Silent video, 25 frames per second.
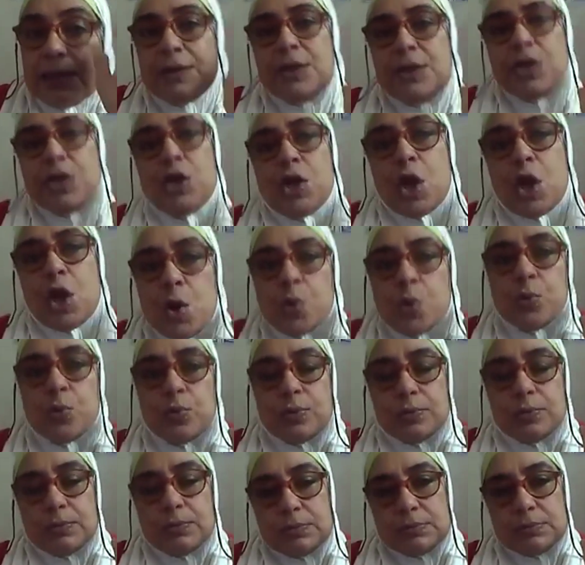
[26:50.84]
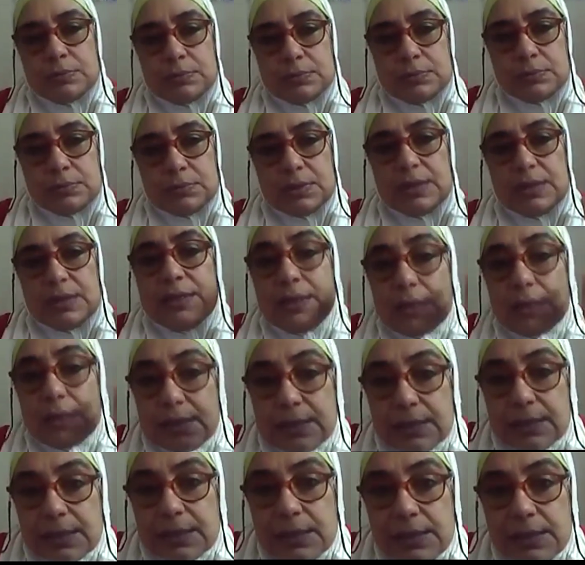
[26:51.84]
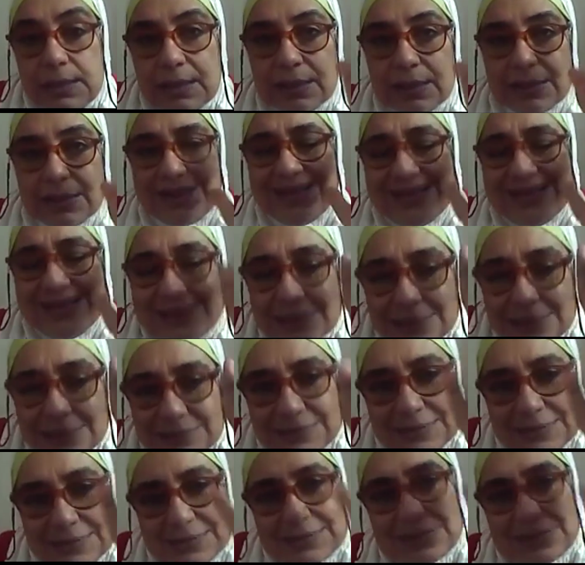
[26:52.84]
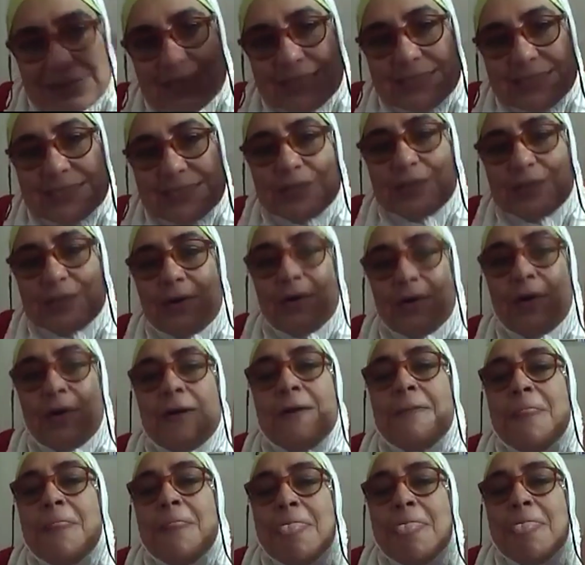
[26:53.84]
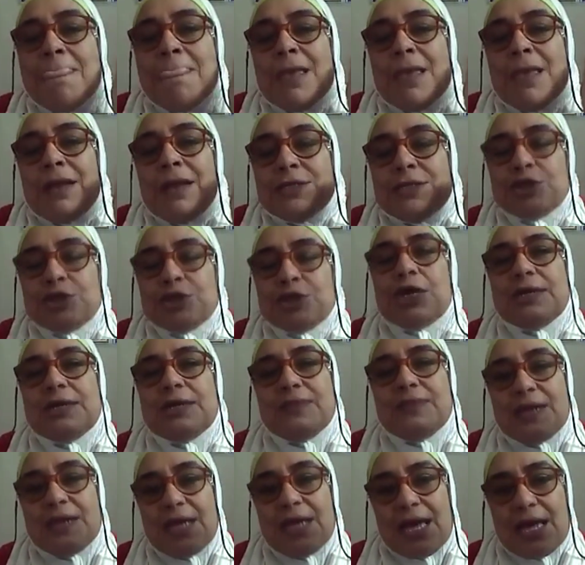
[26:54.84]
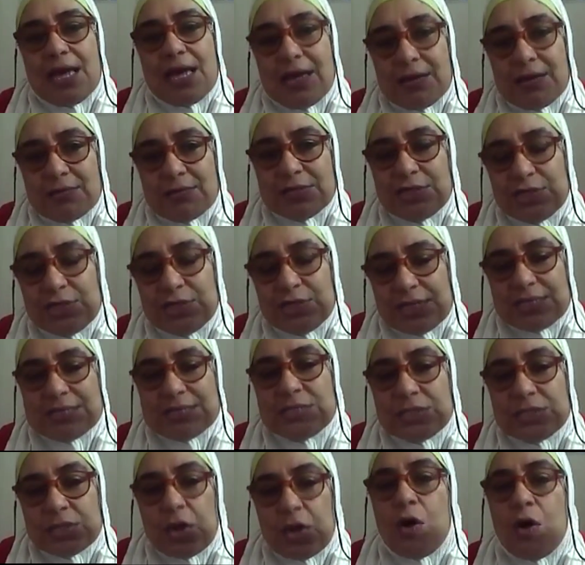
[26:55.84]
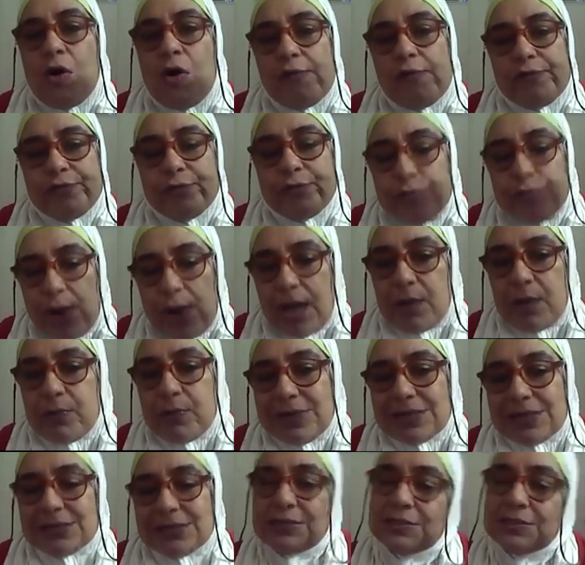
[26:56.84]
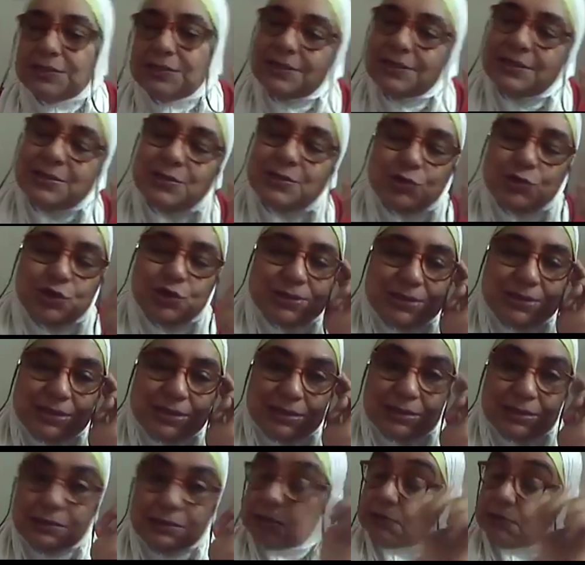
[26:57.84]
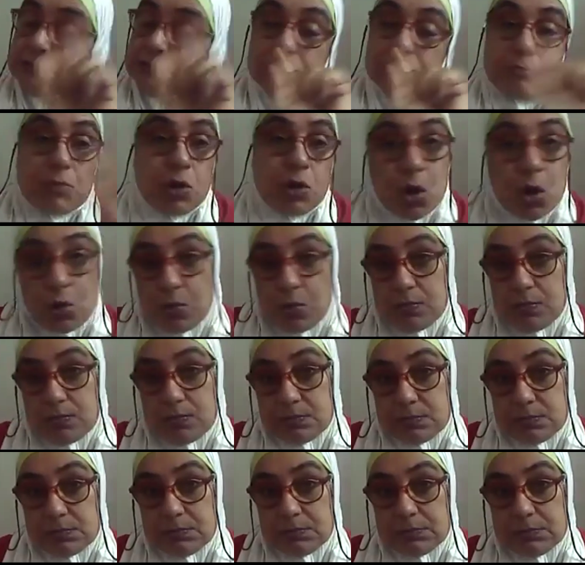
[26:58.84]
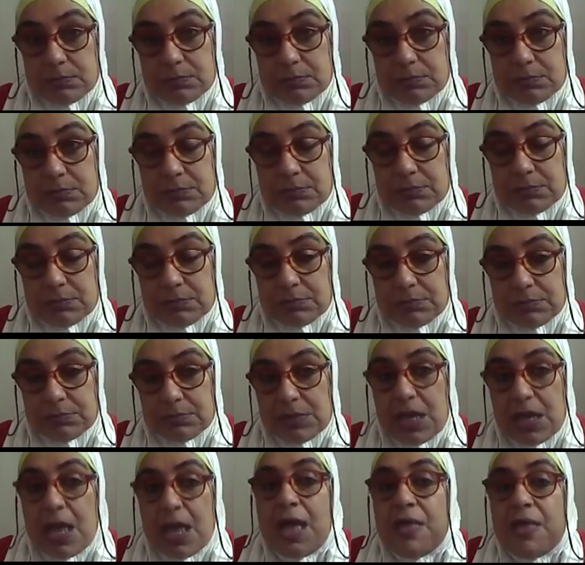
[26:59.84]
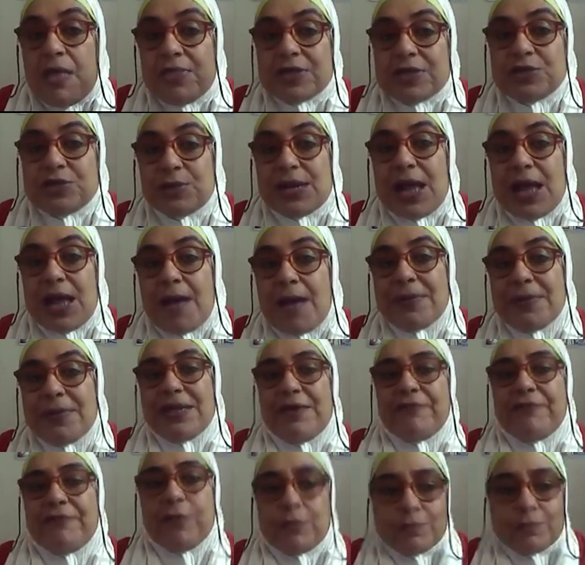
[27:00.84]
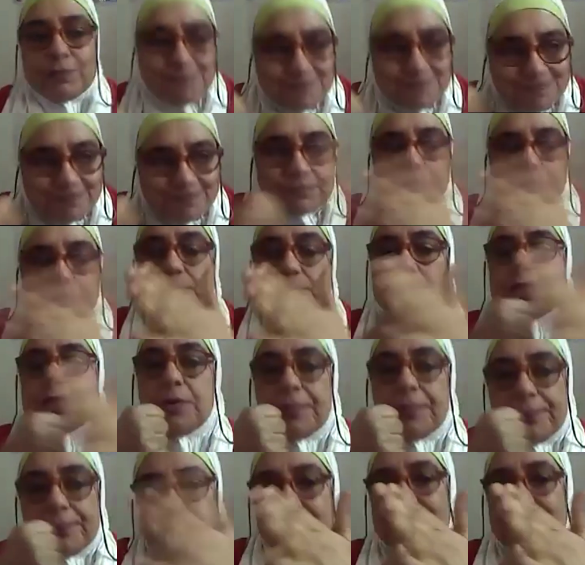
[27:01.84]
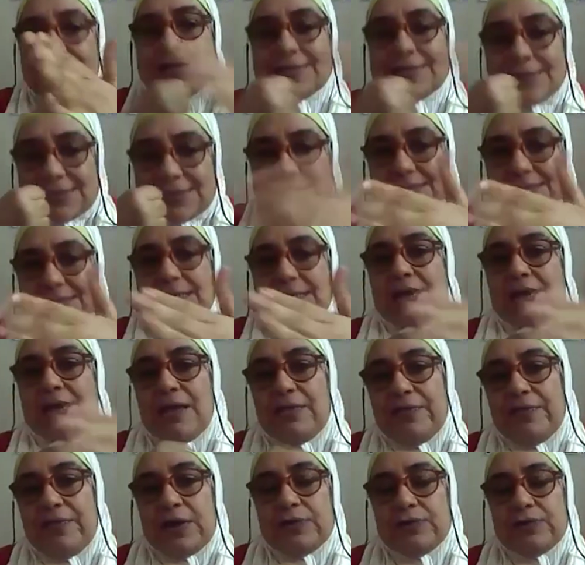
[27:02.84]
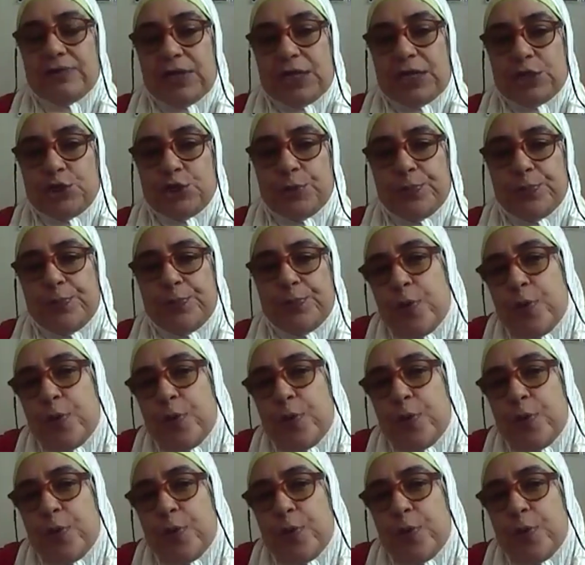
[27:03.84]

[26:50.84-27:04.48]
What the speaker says: No. This you turn the ya, which is soft, rahwa letter, into shadid letter. No. This will happen if you compress the articulation